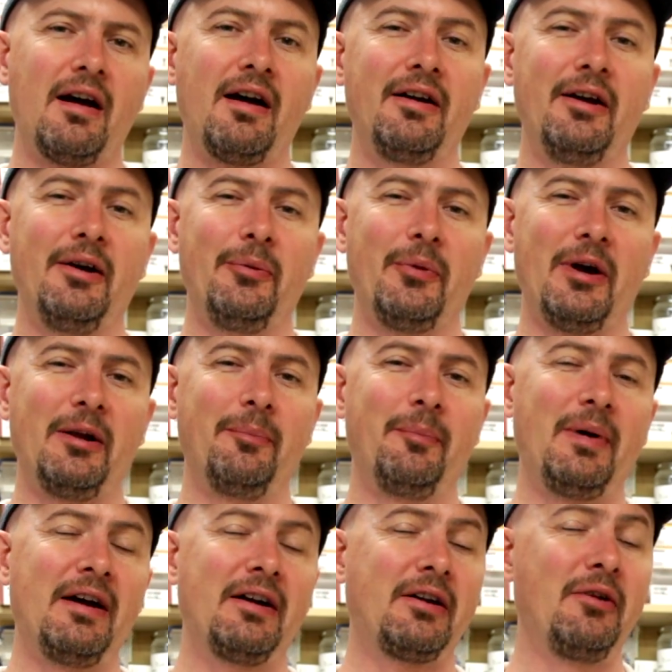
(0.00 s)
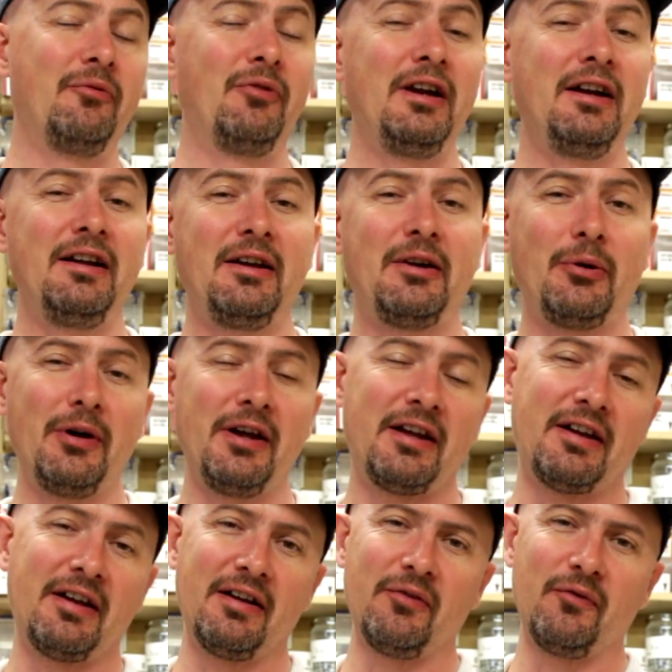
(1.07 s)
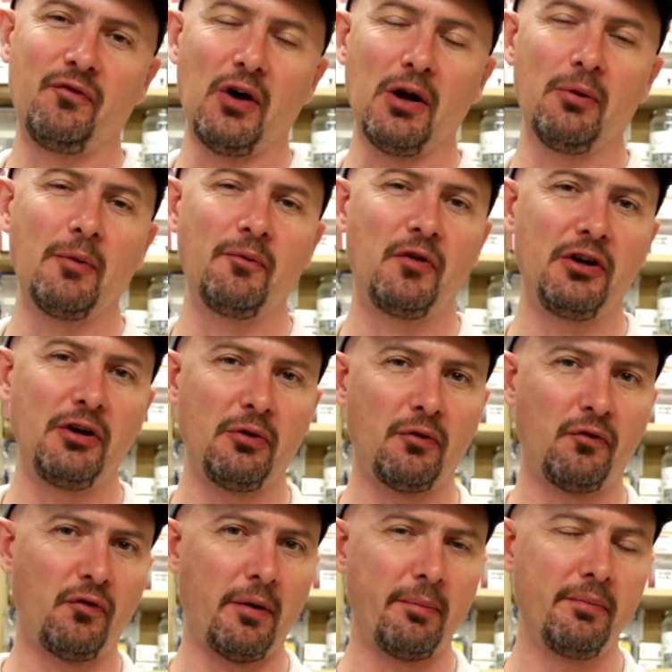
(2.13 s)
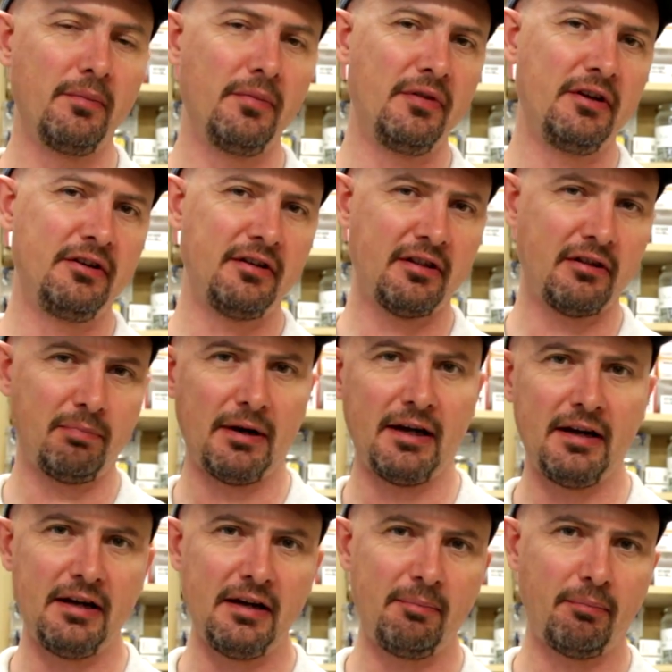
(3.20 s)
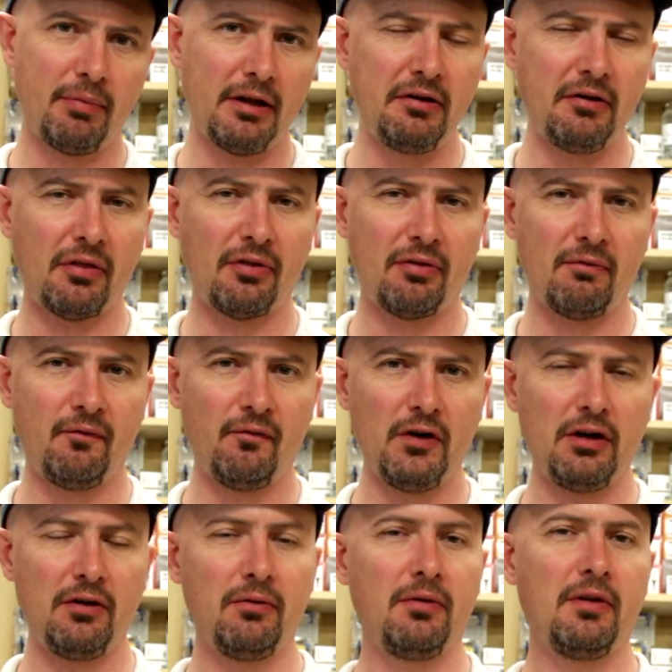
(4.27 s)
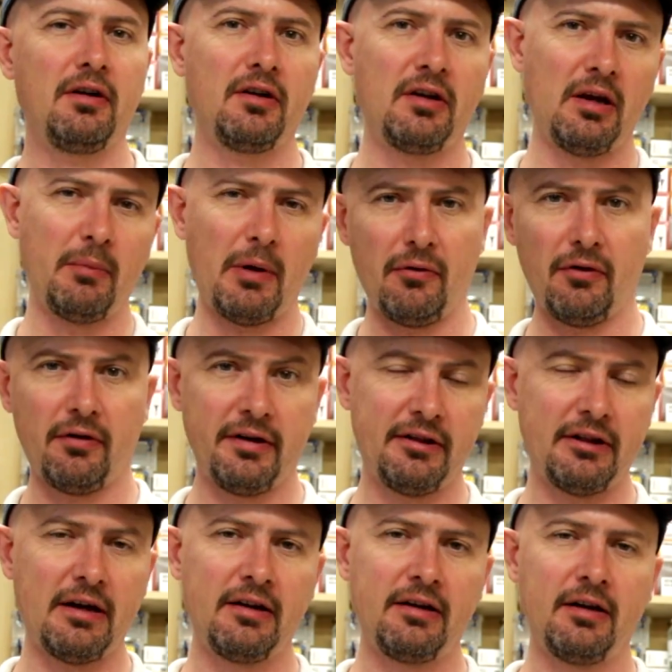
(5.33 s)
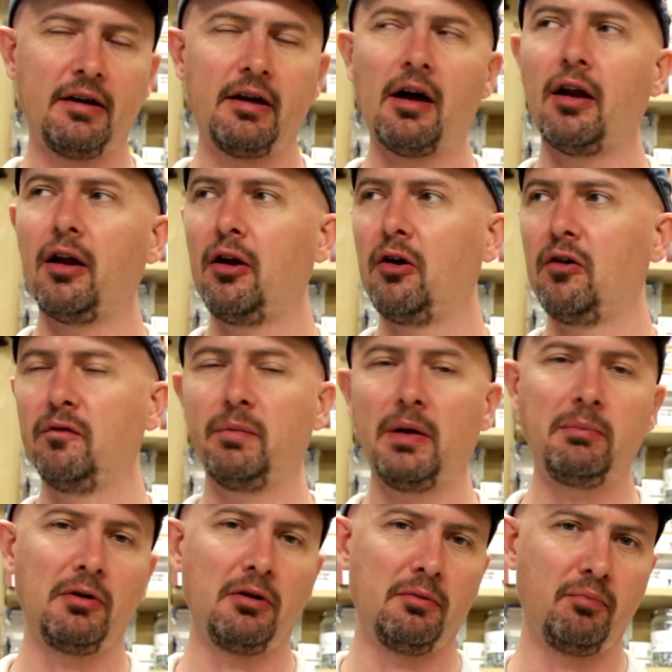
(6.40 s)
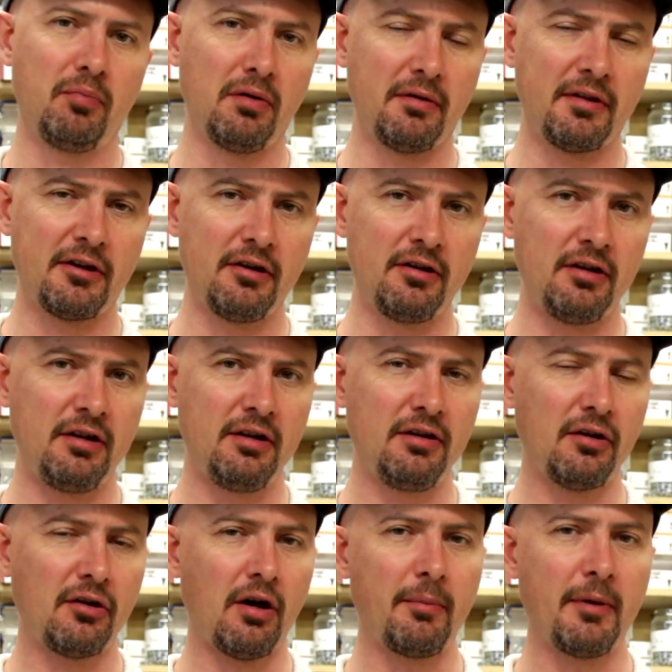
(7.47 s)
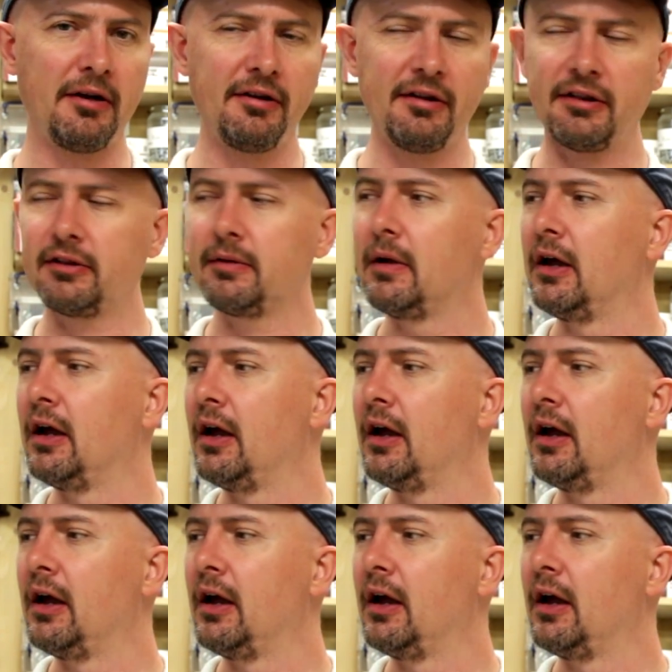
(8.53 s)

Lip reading: Hiya, welcome back. A really quick follow-up video from the display plinth video that came out on Saturday. A lot of people posted in the comments